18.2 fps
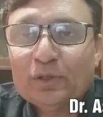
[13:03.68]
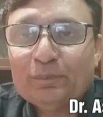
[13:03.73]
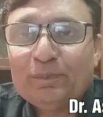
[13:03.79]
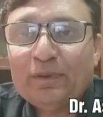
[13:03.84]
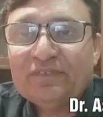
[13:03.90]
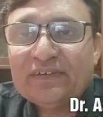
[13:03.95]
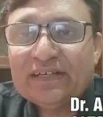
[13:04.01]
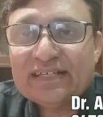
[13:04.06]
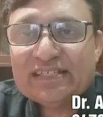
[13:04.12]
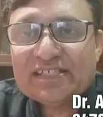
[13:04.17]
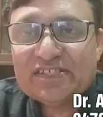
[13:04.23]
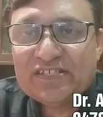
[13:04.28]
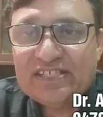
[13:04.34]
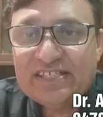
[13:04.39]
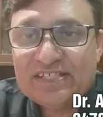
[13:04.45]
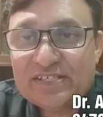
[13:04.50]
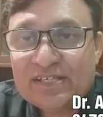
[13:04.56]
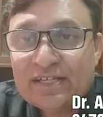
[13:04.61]
group of
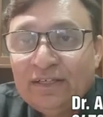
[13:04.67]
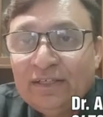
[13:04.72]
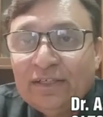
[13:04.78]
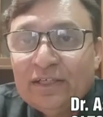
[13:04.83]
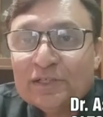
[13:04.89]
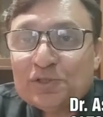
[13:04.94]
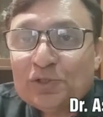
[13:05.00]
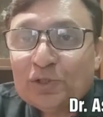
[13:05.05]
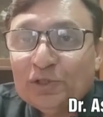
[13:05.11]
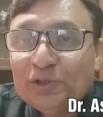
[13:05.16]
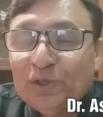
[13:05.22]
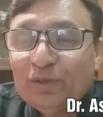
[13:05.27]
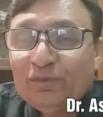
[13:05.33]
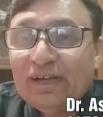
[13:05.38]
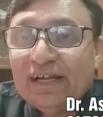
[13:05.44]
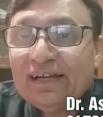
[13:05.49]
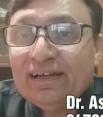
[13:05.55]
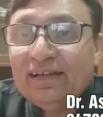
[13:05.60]
industries. So
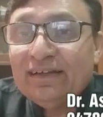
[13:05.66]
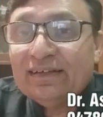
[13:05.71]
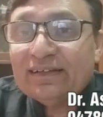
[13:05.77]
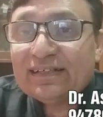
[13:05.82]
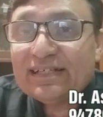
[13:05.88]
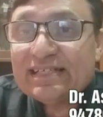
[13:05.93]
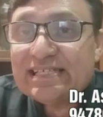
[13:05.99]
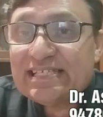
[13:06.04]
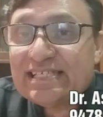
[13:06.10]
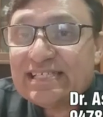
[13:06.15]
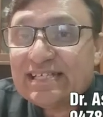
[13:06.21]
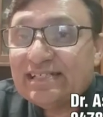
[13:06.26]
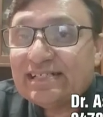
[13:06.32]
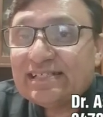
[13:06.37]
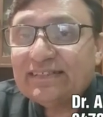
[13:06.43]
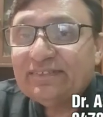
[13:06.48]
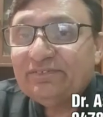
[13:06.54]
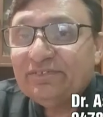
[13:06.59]
you will
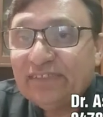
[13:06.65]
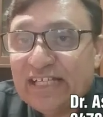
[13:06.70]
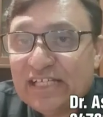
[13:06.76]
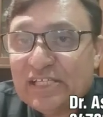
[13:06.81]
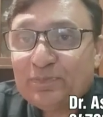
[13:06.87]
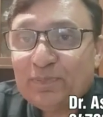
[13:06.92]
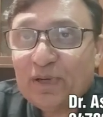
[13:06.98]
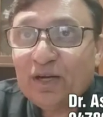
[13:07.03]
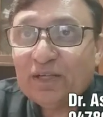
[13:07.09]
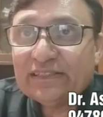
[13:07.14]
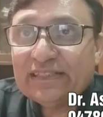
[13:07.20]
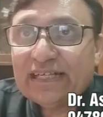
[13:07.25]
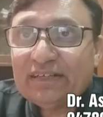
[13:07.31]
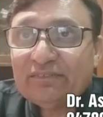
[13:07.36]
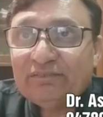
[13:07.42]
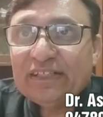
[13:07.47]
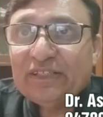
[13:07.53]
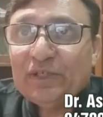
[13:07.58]
consult this
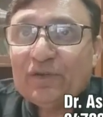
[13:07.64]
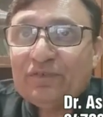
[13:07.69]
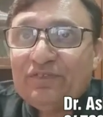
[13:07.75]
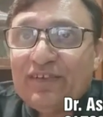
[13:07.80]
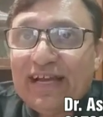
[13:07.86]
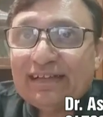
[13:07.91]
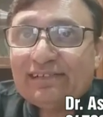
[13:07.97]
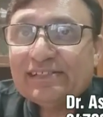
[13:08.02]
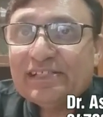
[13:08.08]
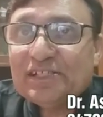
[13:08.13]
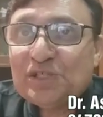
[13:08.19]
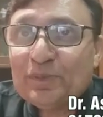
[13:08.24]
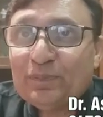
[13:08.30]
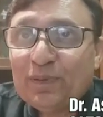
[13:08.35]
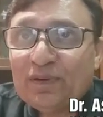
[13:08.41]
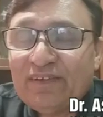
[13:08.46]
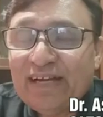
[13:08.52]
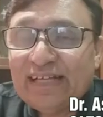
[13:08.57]
project with your faculty
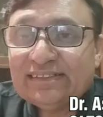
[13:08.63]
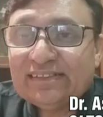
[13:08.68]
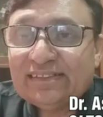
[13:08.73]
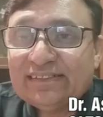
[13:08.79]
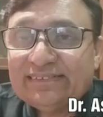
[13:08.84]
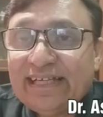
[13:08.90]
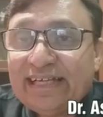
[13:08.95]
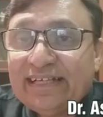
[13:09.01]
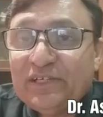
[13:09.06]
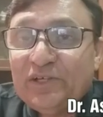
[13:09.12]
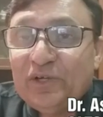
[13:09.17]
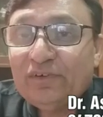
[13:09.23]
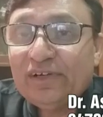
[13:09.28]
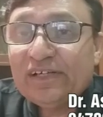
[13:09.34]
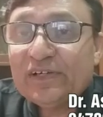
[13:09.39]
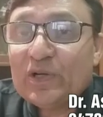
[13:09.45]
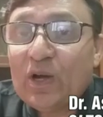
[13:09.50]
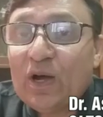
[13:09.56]
supervisor. Then you
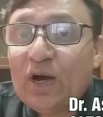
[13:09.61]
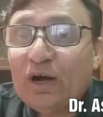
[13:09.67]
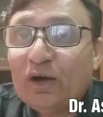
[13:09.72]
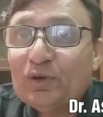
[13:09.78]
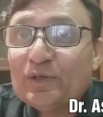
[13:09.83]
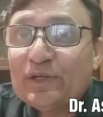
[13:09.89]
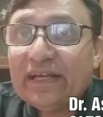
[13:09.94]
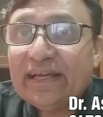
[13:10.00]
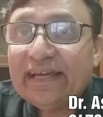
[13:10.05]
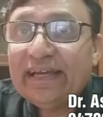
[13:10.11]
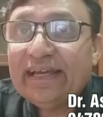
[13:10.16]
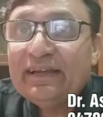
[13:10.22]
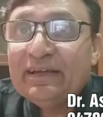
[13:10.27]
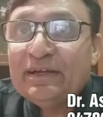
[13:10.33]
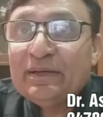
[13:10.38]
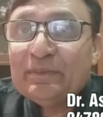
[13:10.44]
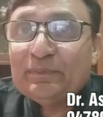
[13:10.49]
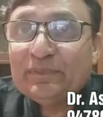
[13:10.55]
will draw out a
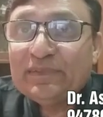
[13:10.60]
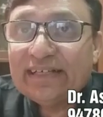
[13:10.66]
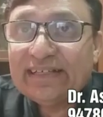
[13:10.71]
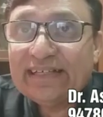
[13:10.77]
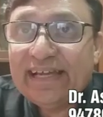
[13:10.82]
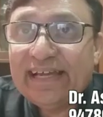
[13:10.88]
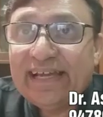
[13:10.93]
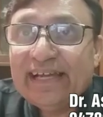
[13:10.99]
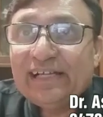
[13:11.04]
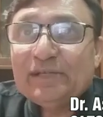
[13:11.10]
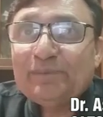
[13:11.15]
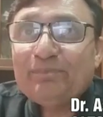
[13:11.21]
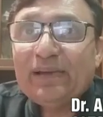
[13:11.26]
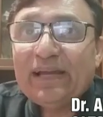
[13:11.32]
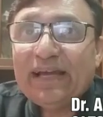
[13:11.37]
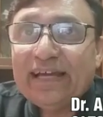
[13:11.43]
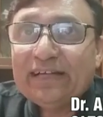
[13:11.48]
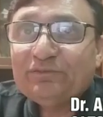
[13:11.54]
detailed
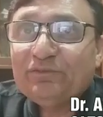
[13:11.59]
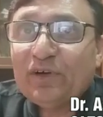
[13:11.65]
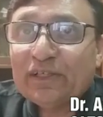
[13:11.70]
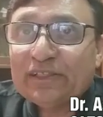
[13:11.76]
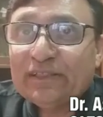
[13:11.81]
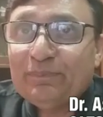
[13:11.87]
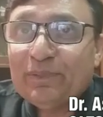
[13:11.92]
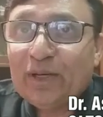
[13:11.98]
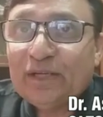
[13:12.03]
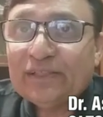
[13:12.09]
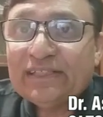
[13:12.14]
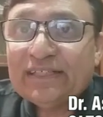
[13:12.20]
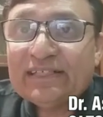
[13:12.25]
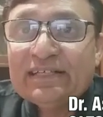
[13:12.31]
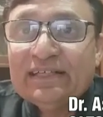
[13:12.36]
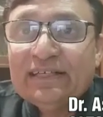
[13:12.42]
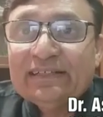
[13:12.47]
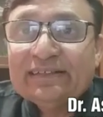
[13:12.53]
plan for the
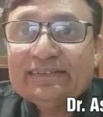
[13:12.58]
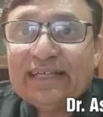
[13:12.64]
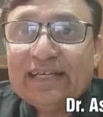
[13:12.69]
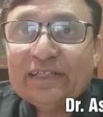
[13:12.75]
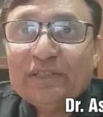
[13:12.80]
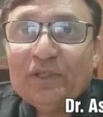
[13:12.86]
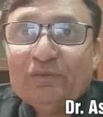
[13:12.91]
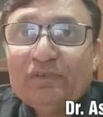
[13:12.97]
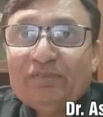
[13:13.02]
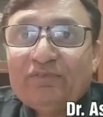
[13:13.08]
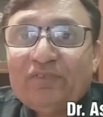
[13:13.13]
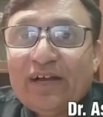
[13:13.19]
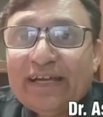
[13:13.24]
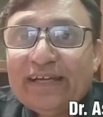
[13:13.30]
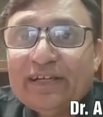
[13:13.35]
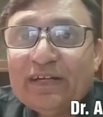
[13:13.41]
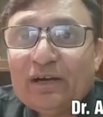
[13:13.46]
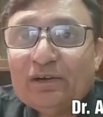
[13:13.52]
project. Then you will
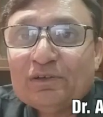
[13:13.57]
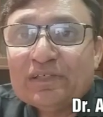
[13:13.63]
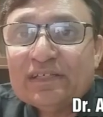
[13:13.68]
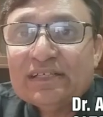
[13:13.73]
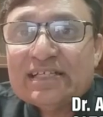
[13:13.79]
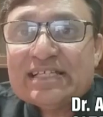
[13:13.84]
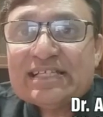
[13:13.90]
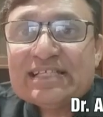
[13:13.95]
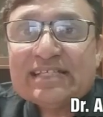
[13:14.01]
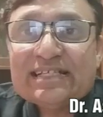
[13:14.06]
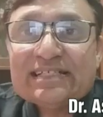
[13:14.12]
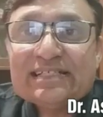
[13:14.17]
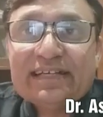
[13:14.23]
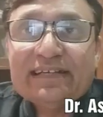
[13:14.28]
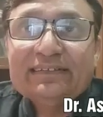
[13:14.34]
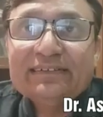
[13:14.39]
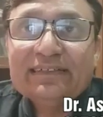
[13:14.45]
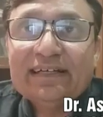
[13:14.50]
find out
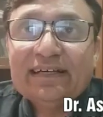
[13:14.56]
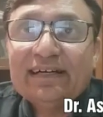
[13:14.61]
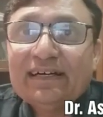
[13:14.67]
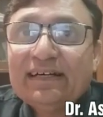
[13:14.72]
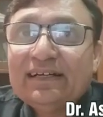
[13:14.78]
certain